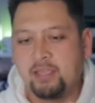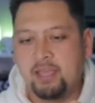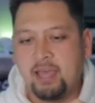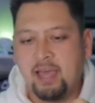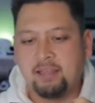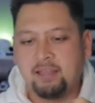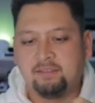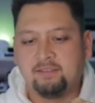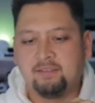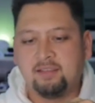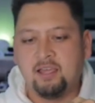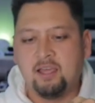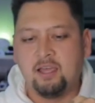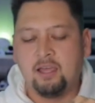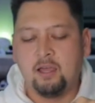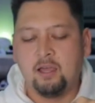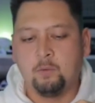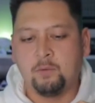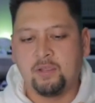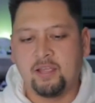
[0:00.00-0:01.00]
got,
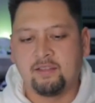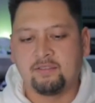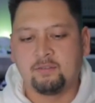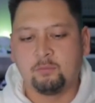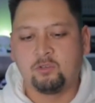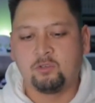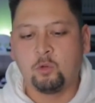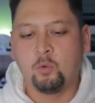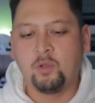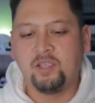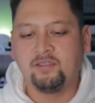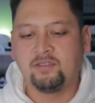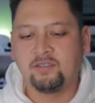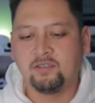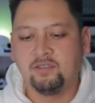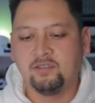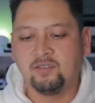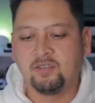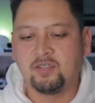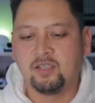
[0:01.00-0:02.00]
uh, we got some
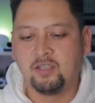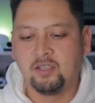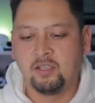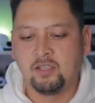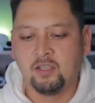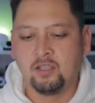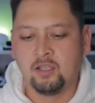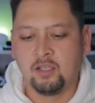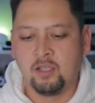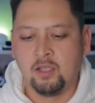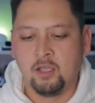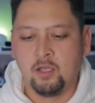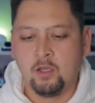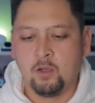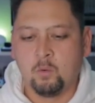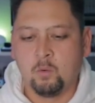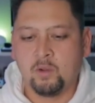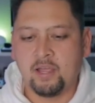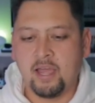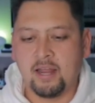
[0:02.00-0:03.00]
tweezers.
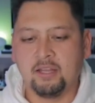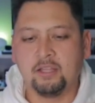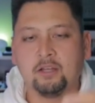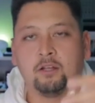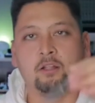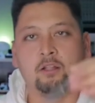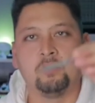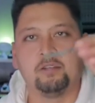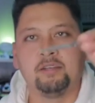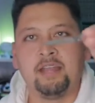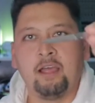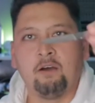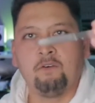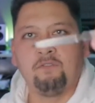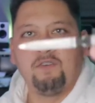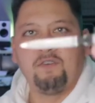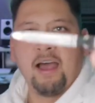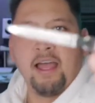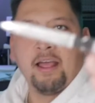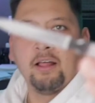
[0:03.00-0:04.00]
We got a little nail
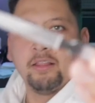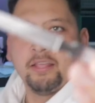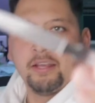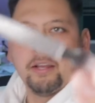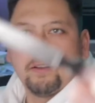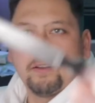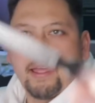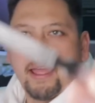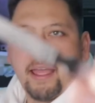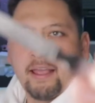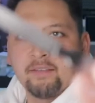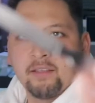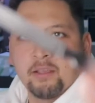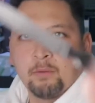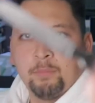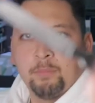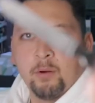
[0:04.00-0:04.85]
file here that has like